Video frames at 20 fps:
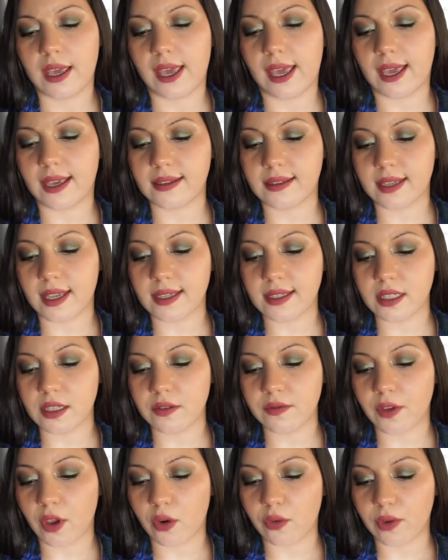
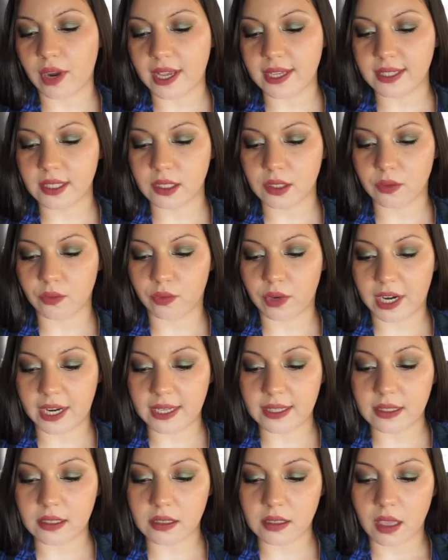Excessive arrest
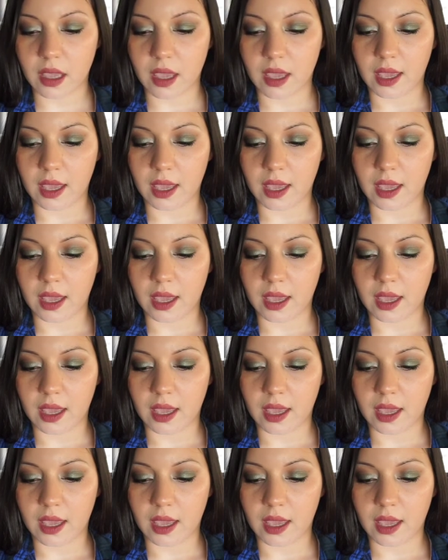rates